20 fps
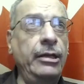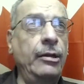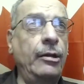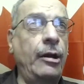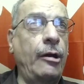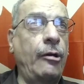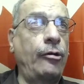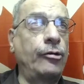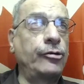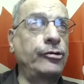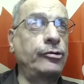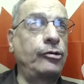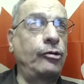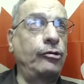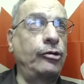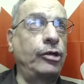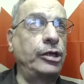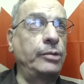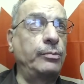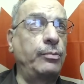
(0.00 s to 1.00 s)
also known
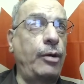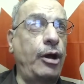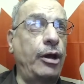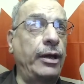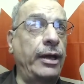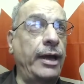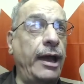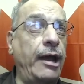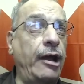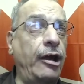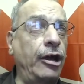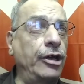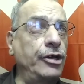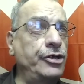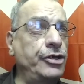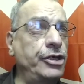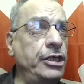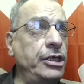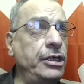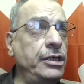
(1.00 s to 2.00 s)
as Bon
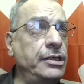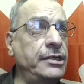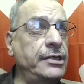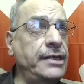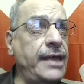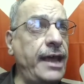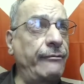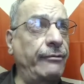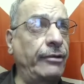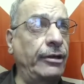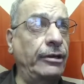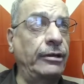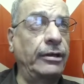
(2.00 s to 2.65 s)
Archie 7.